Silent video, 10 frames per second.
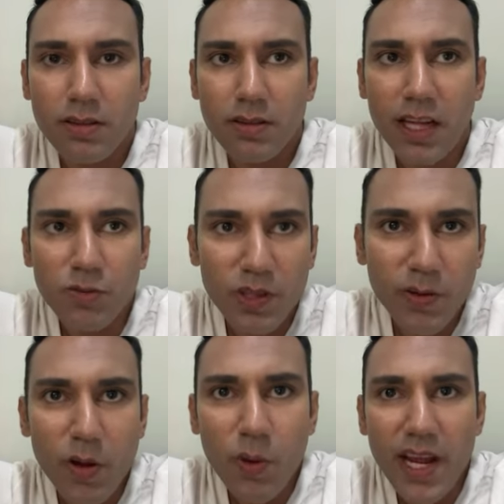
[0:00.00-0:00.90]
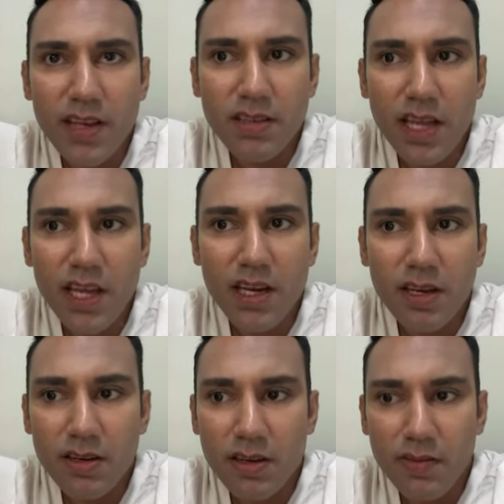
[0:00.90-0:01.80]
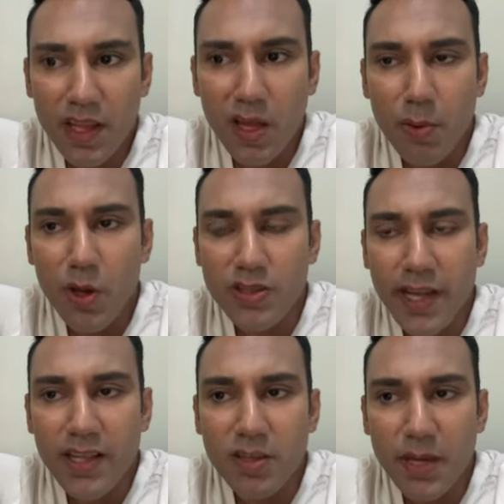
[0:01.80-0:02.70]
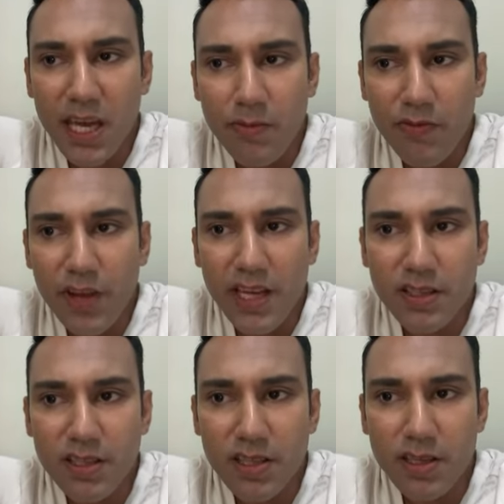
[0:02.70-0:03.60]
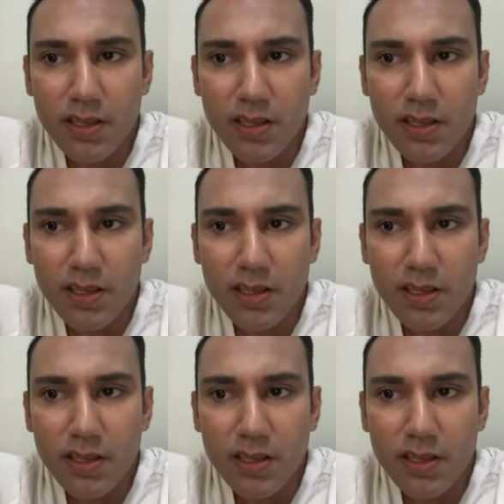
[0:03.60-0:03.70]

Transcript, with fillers: That's what they were raised in. Then their personality became fixed.